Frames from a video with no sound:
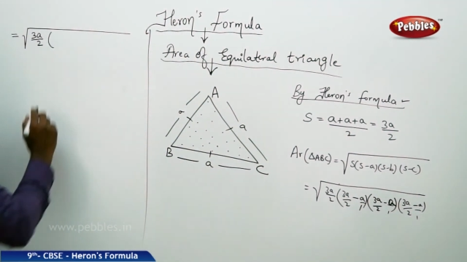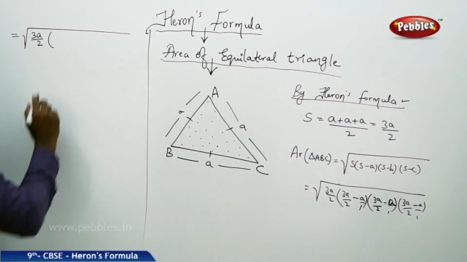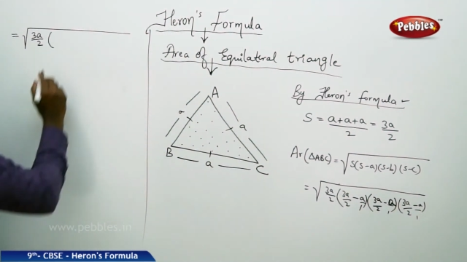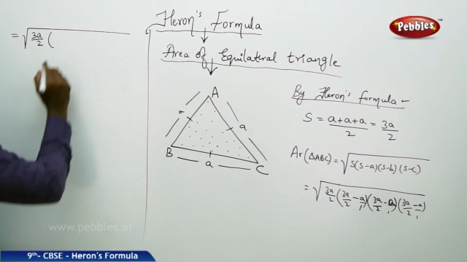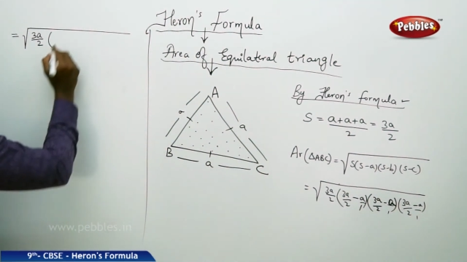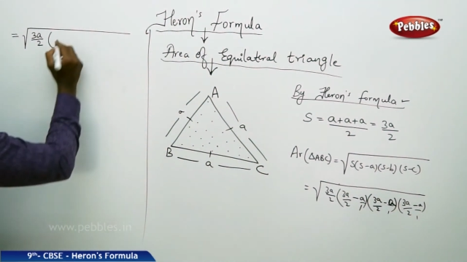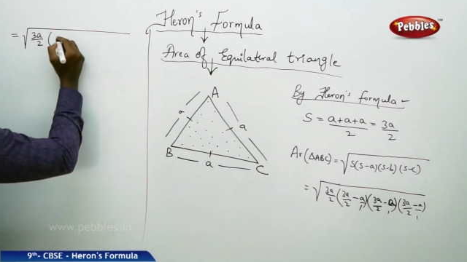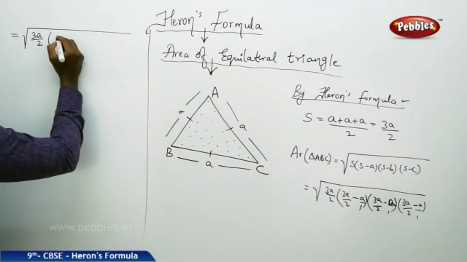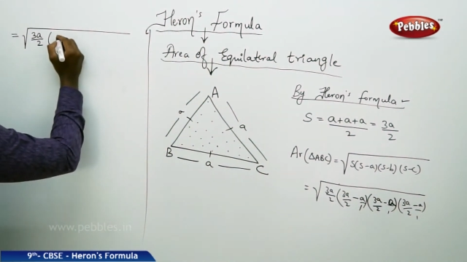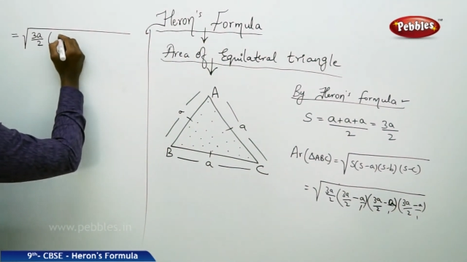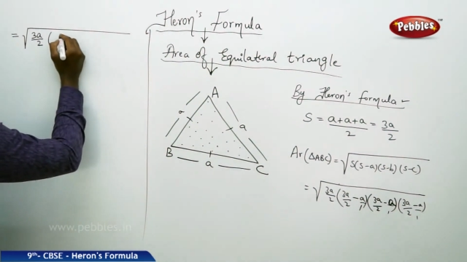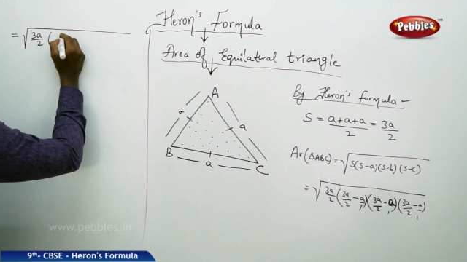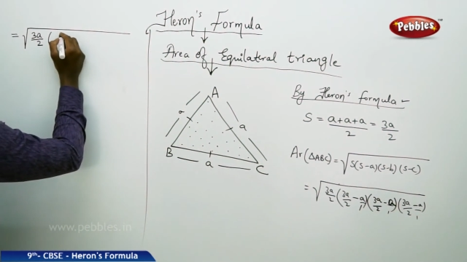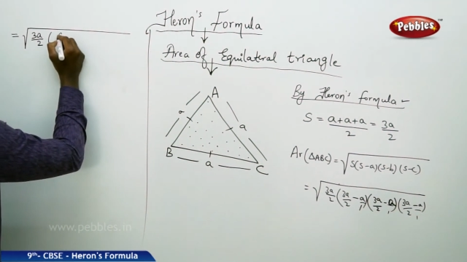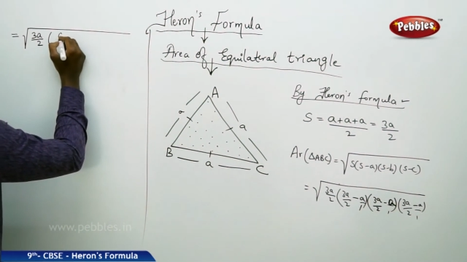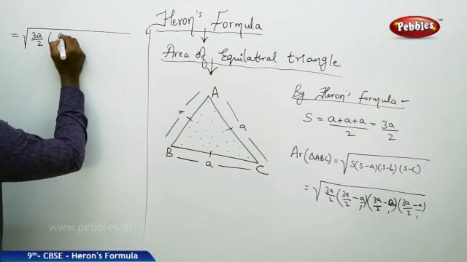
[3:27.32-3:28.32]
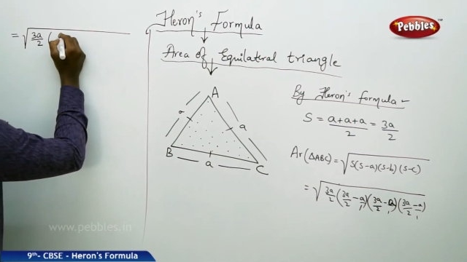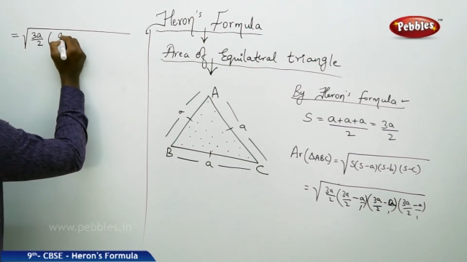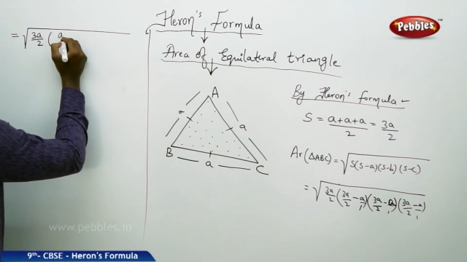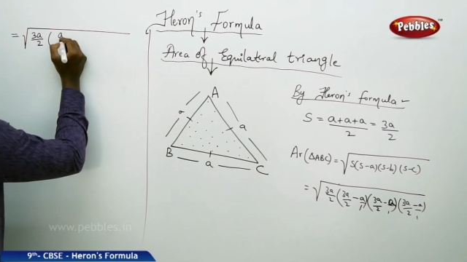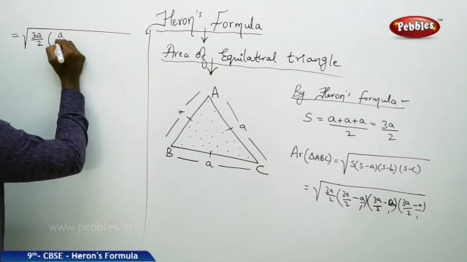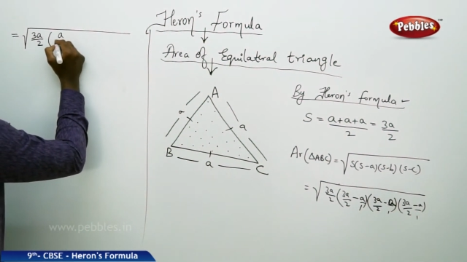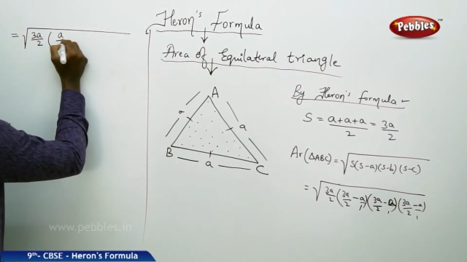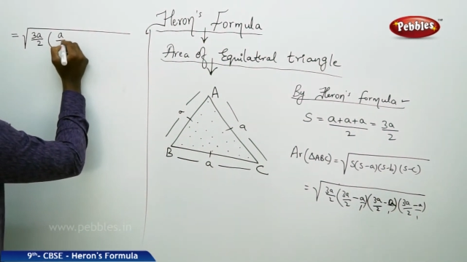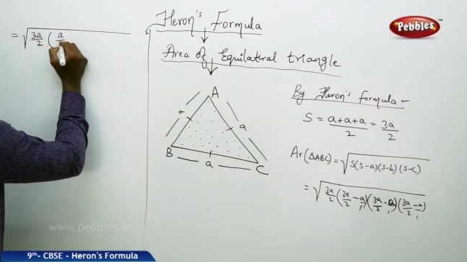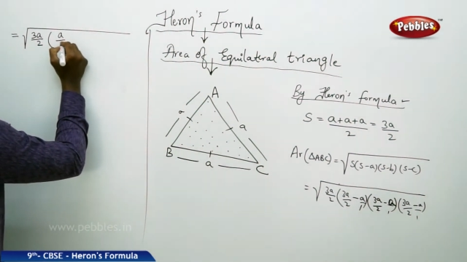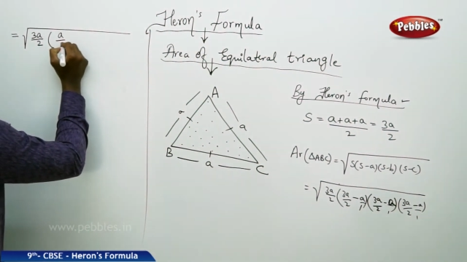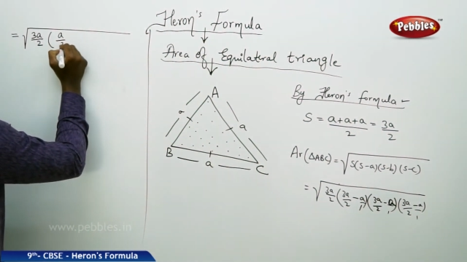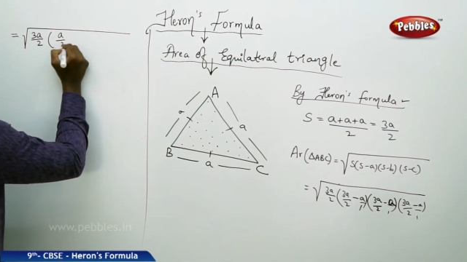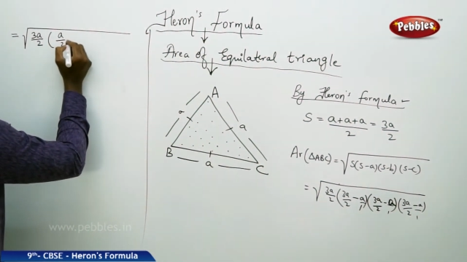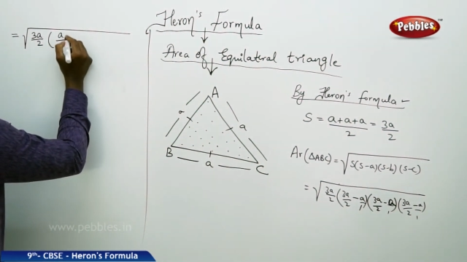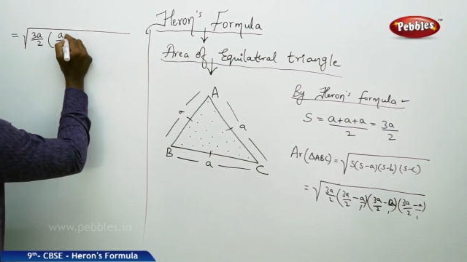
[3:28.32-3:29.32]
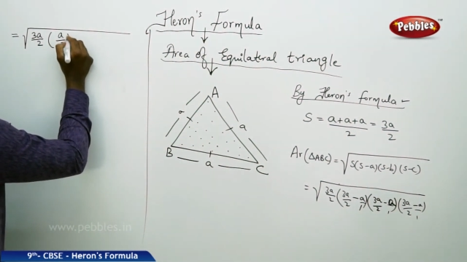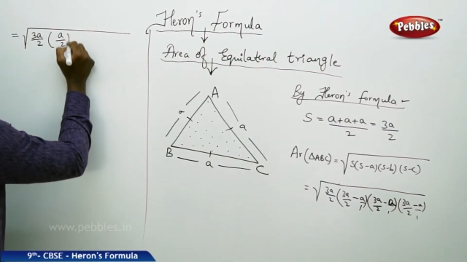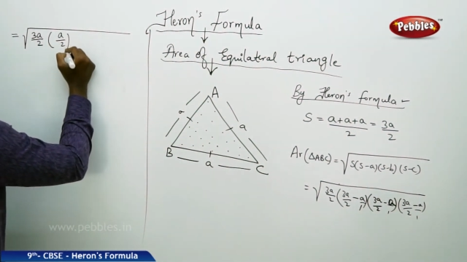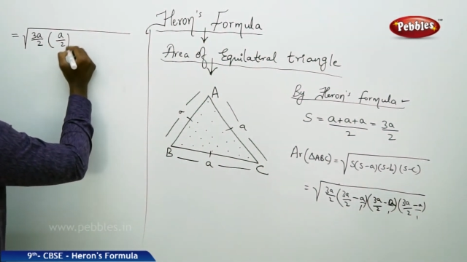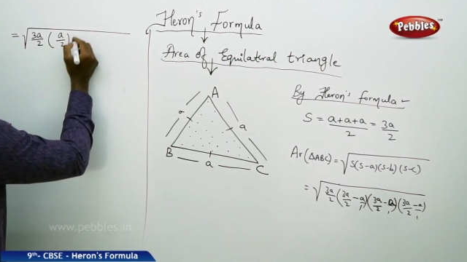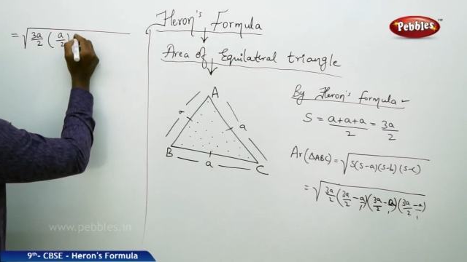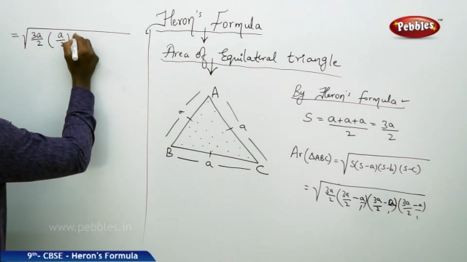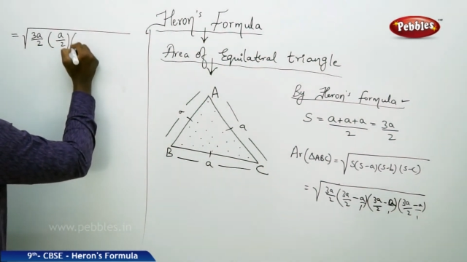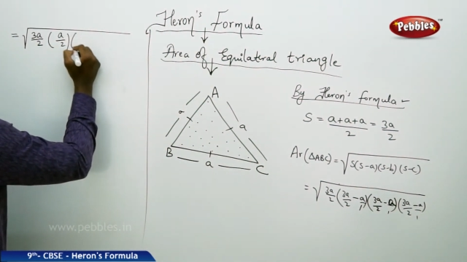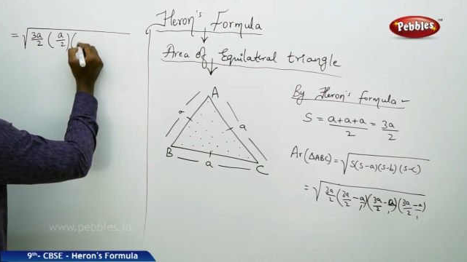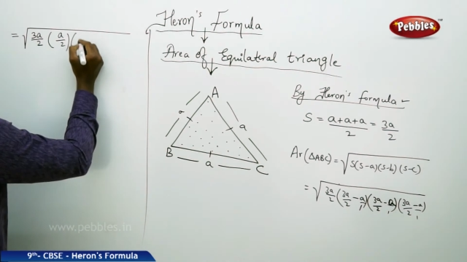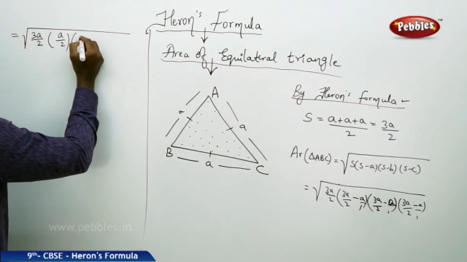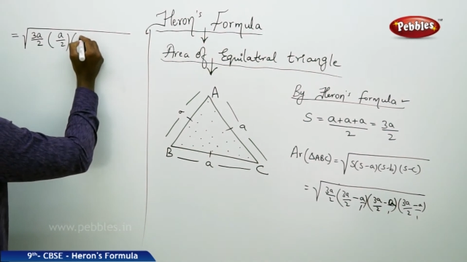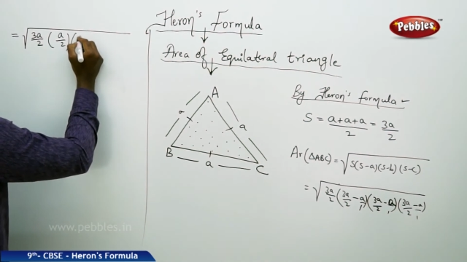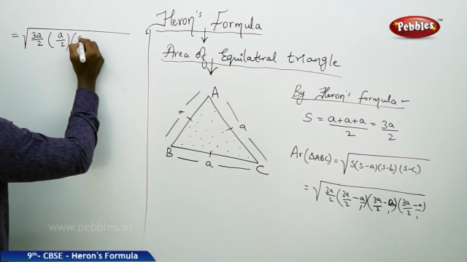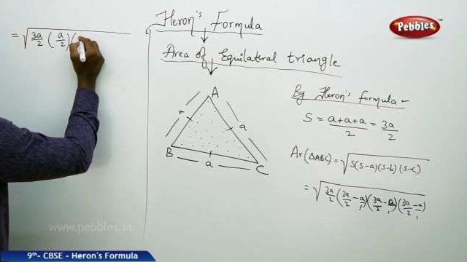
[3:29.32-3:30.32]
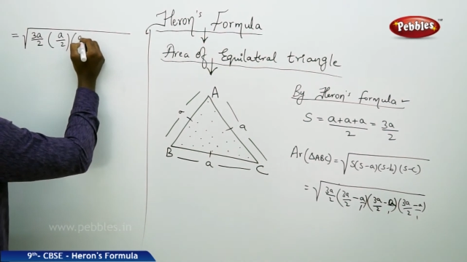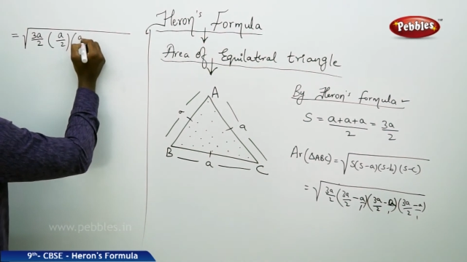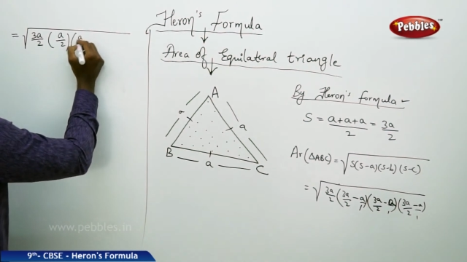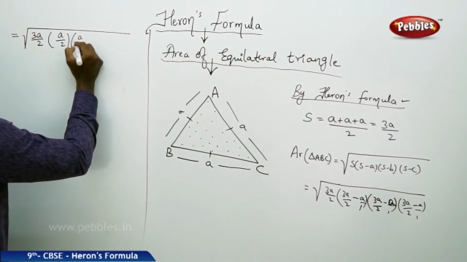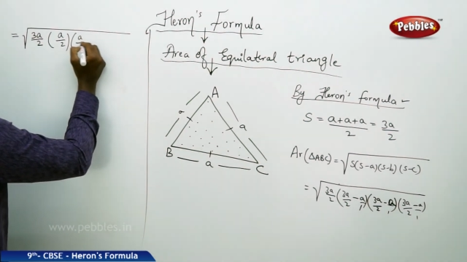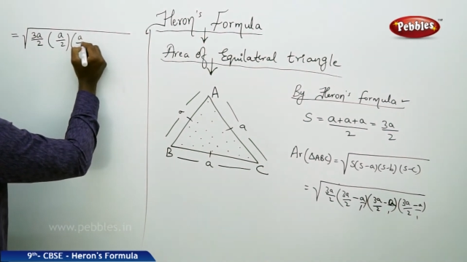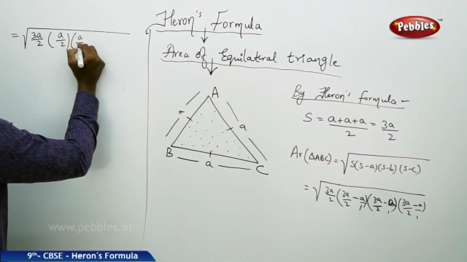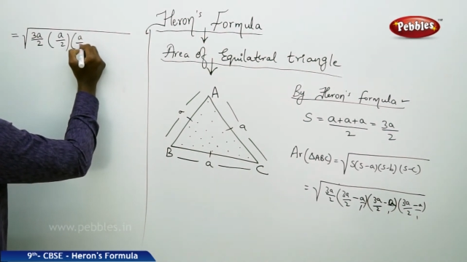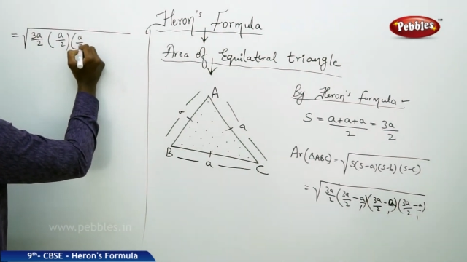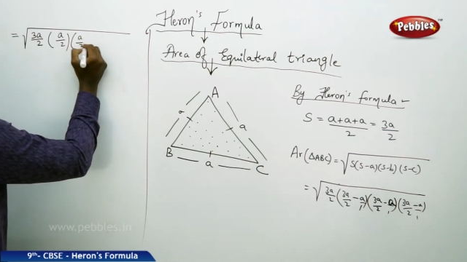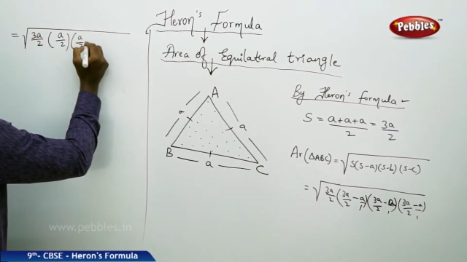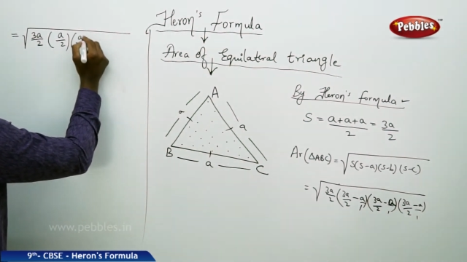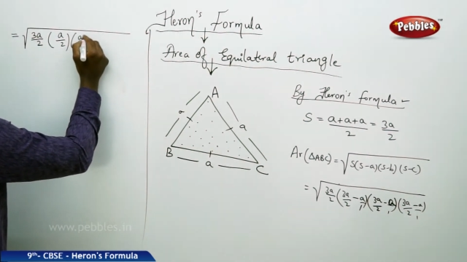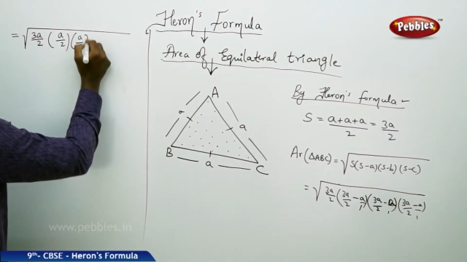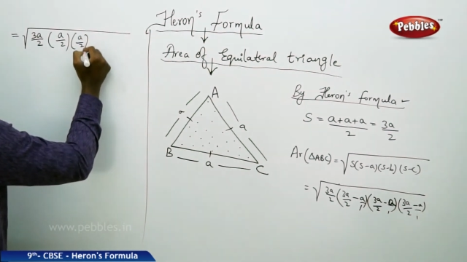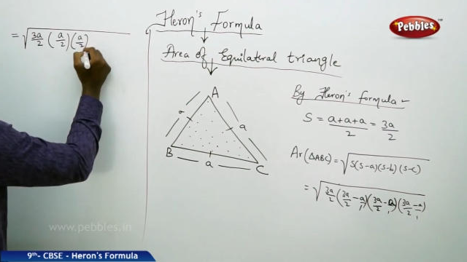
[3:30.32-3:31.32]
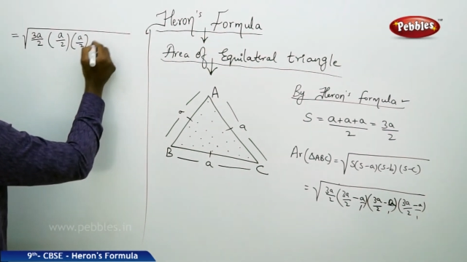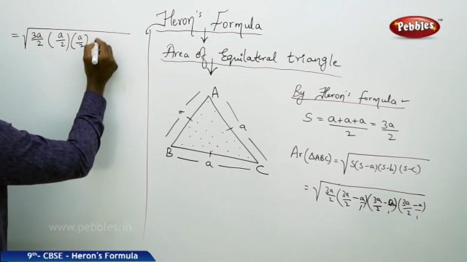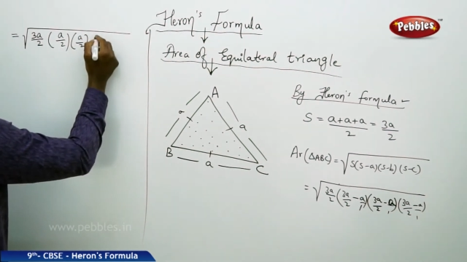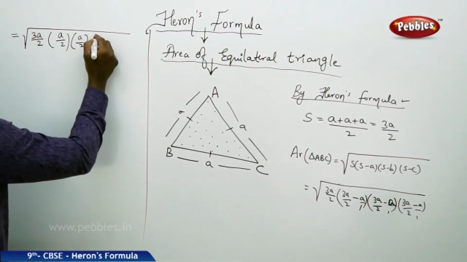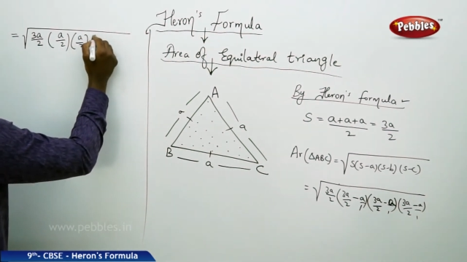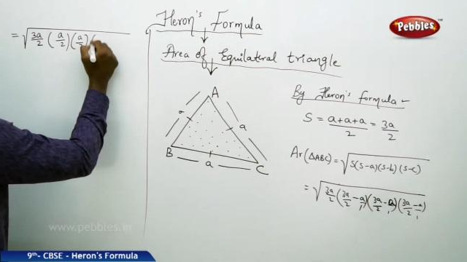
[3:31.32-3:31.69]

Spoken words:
No face is visible, so there are no lips to read.